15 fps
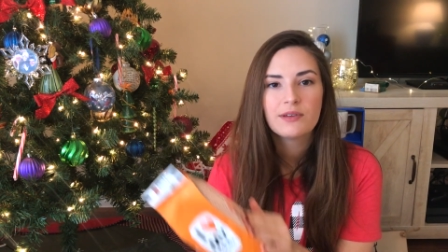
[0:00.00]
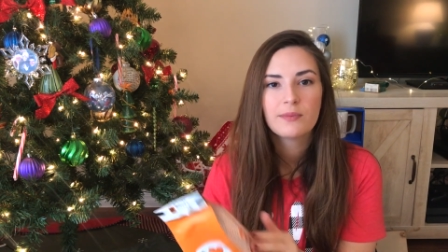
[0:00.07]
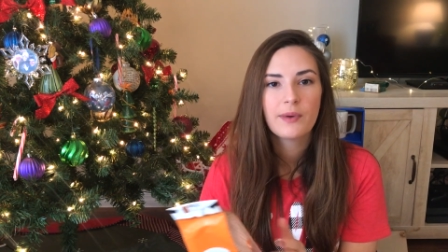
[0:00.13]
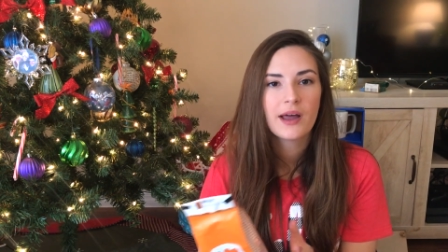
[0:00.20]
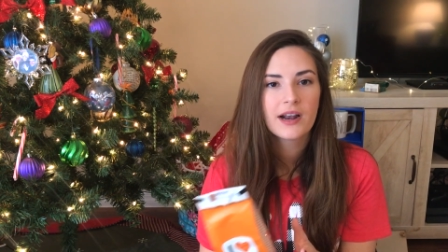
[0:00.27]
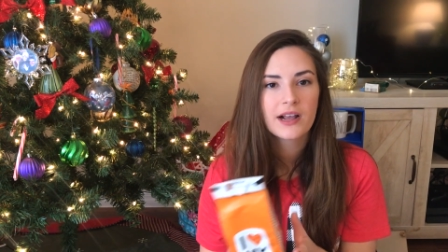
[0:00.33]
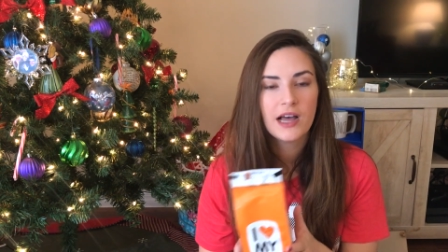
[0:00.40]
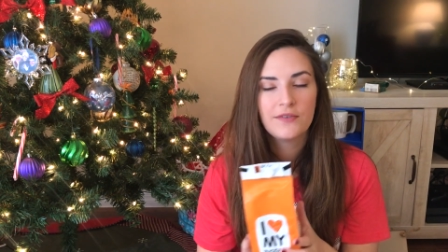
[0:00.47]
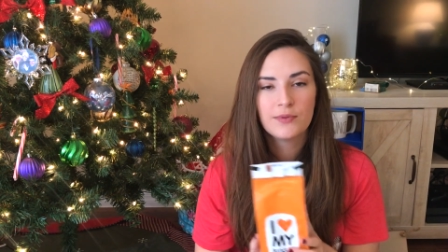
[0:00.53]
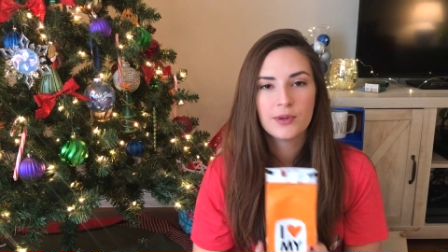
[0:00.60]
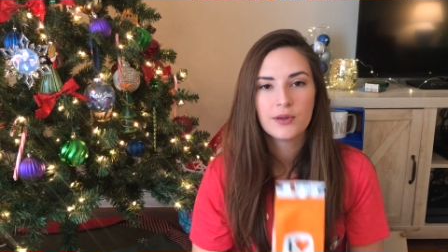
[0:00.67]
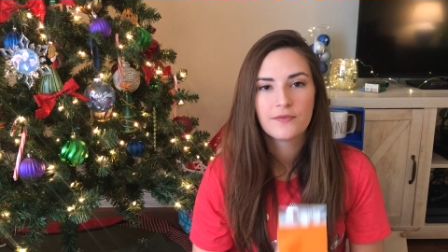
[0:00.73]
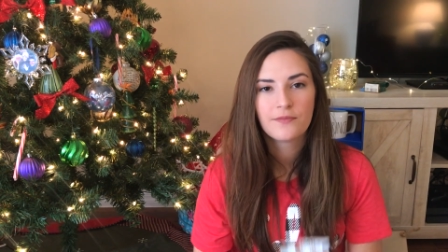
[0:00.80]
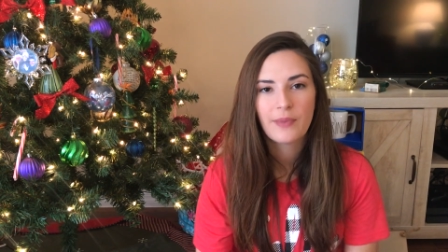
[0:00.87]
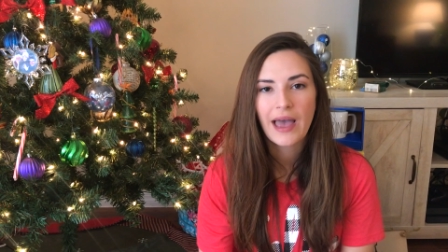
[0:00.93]
We bought a
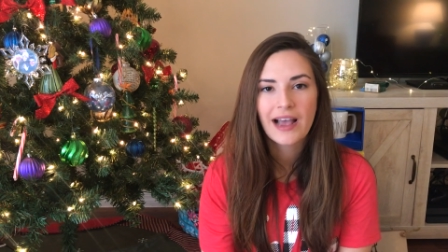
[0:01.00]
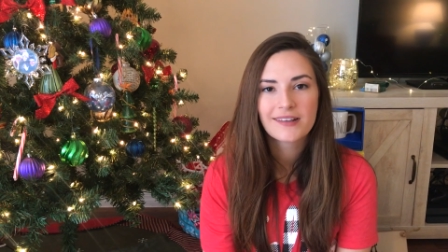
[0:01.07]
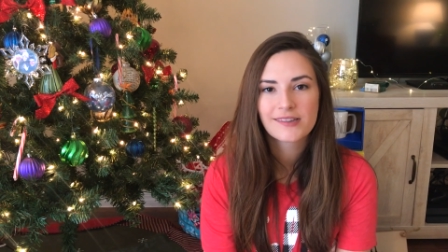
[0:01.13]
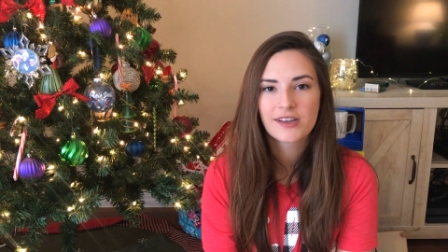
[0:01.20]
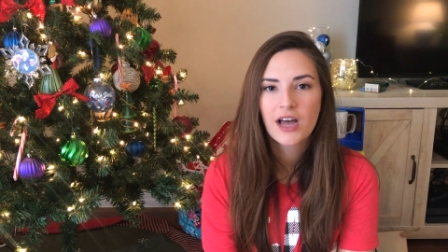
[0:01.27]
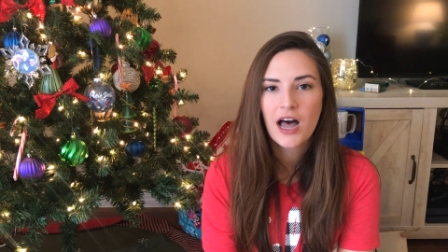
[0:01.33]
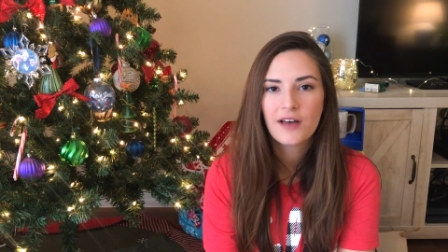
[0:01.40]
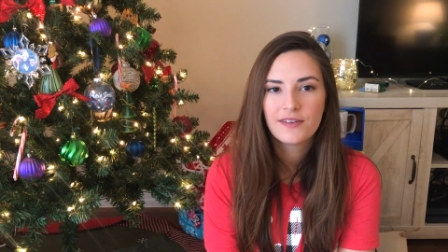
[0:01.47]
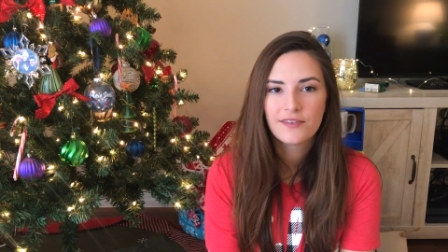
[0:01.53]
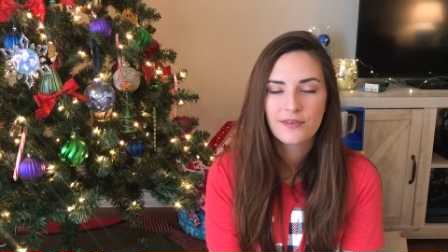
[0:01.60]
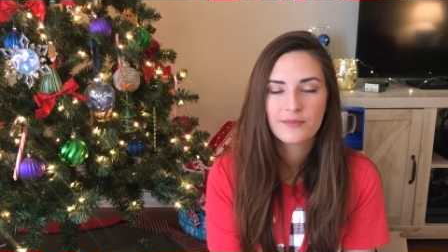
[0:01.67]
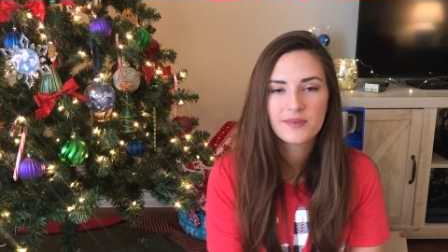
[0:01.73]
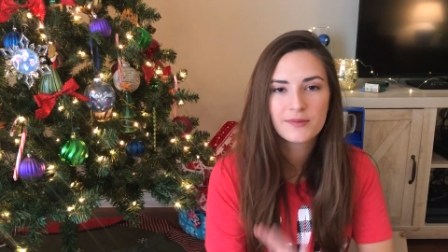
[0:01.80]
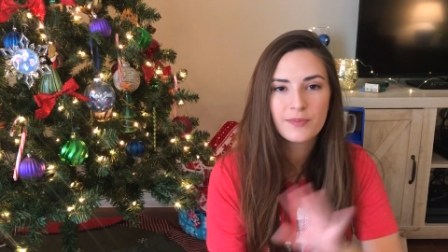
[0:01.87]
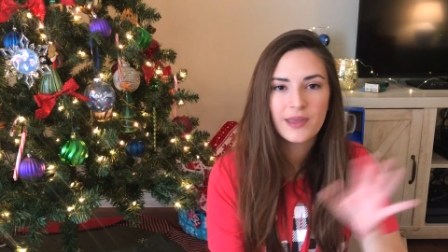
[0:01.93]
couple of bags of coffee
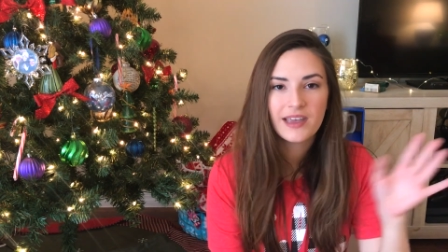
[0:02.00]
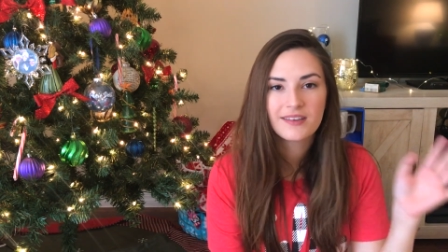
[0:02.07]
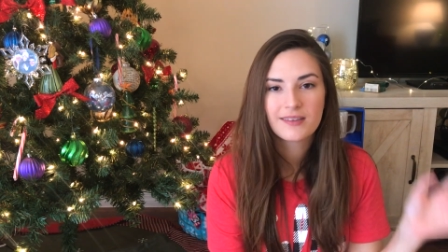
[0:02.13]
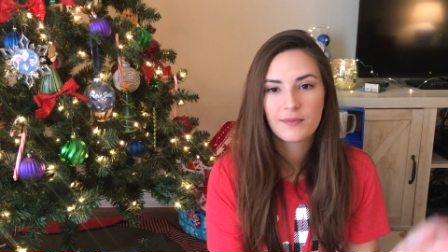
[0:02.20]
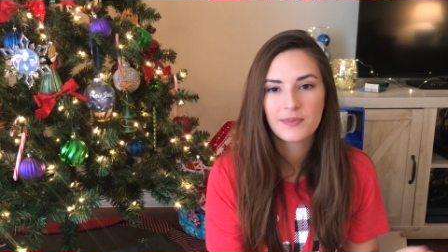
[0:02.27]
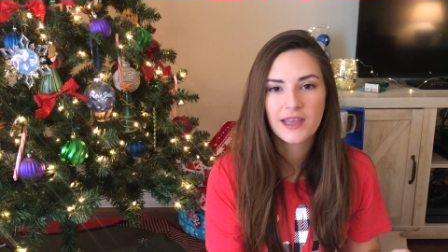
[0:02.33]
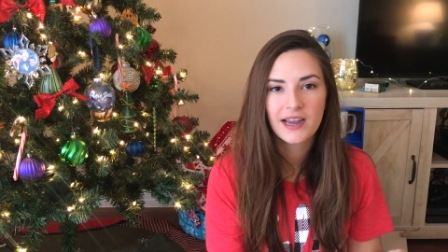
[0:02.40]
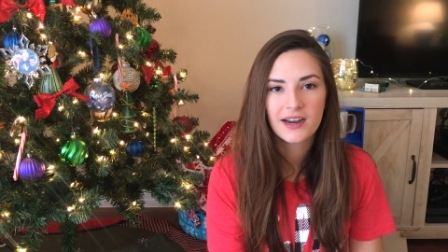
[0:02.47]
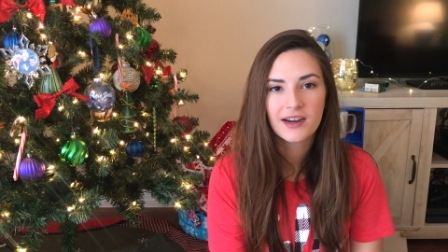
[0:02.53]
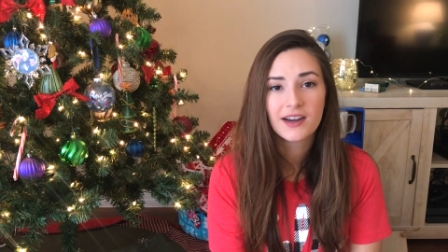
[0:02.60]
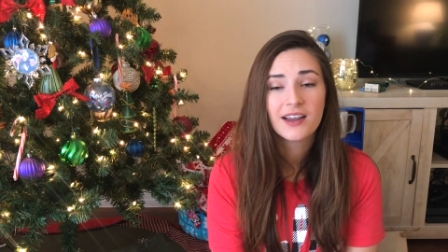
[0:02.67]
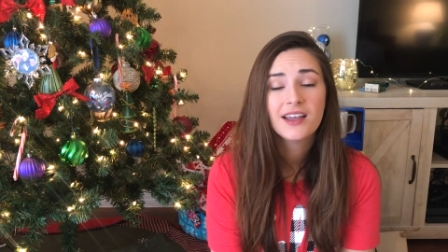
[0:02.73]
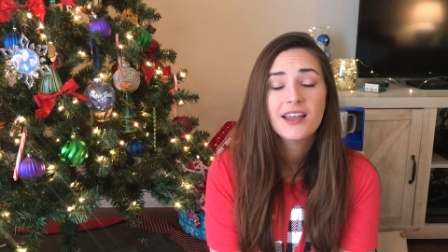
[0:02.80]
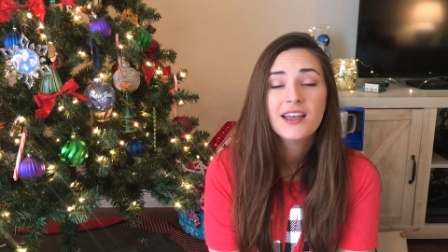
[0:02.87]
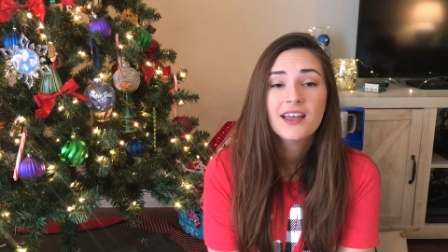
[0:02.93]
from this place up
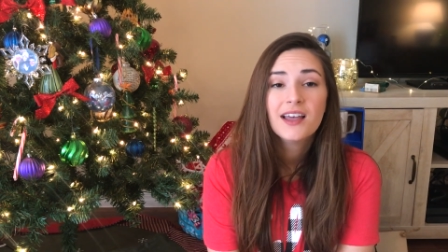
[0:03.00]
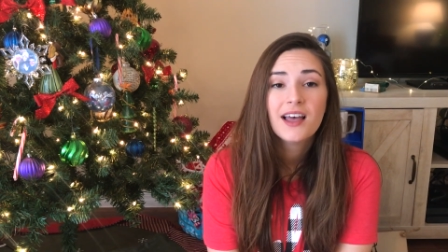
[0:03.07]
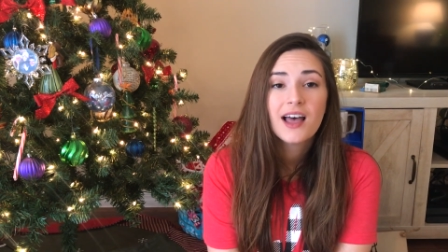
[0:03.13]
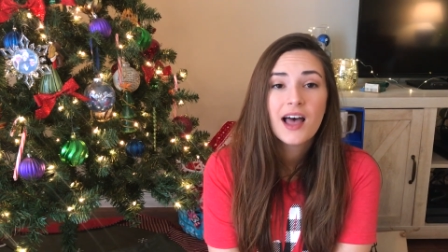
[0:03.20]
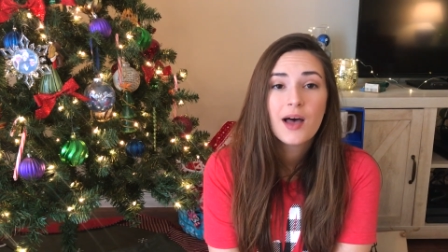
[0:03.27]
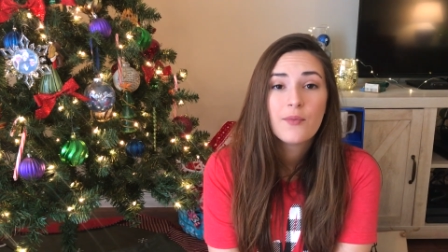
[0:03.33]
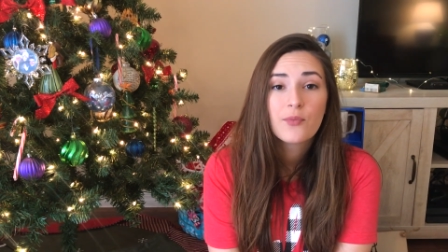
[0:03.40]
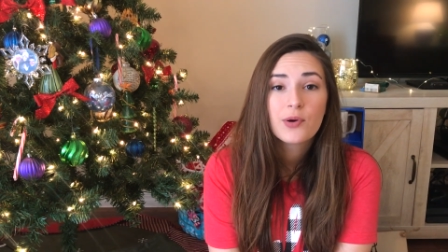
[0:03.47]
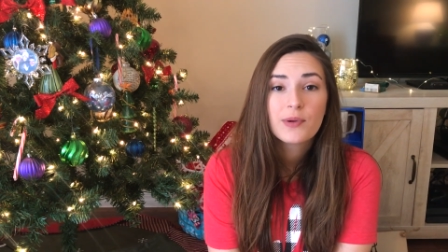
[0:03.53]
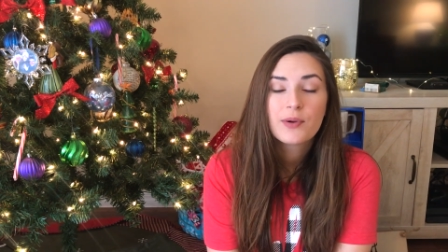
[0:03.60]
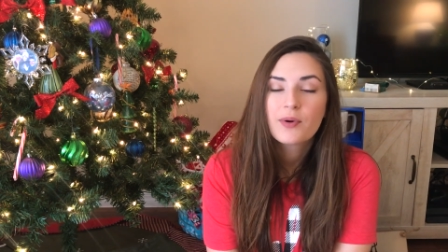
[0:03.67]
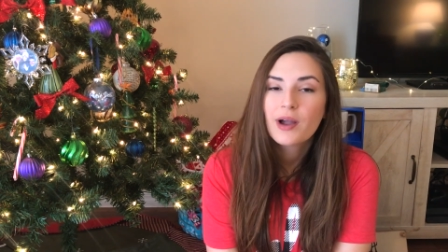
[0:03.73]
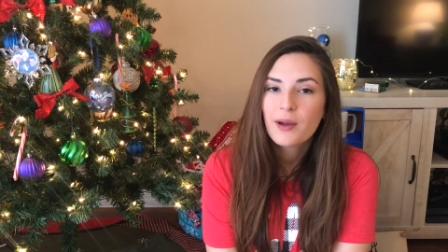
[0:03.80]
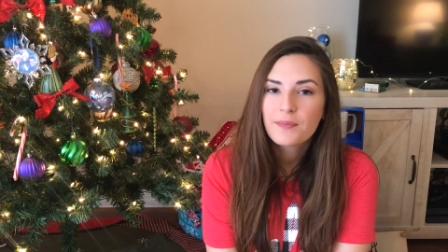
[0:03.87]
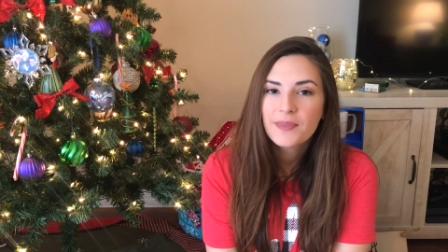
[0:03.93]
there when
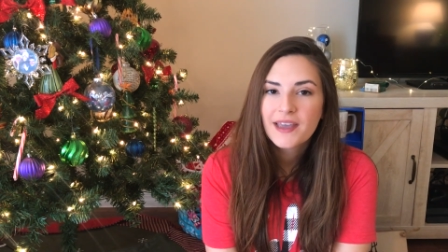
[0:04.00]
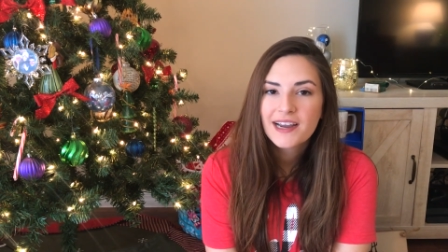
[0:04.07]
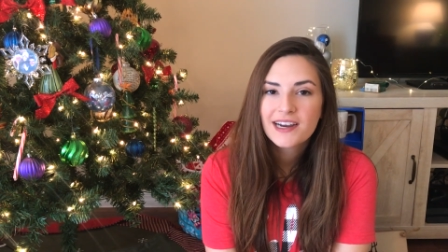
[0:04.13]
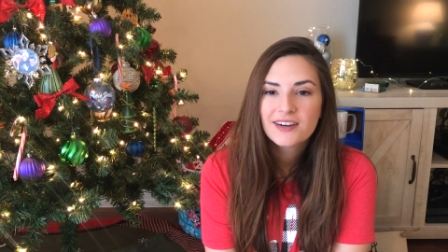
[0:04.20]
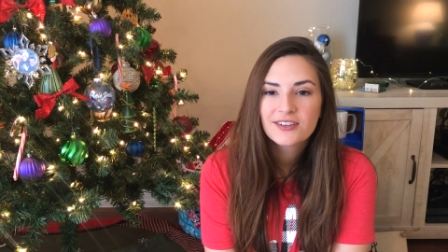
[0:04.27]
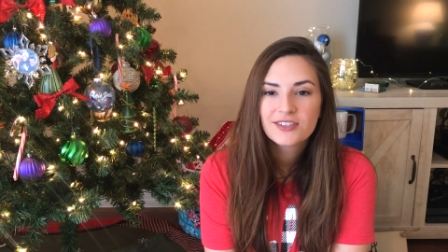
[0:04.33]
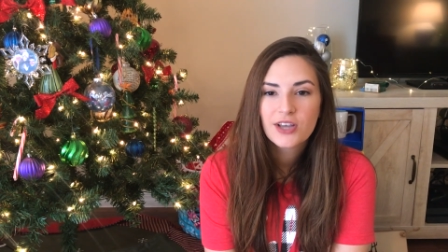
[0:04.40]
we were up there.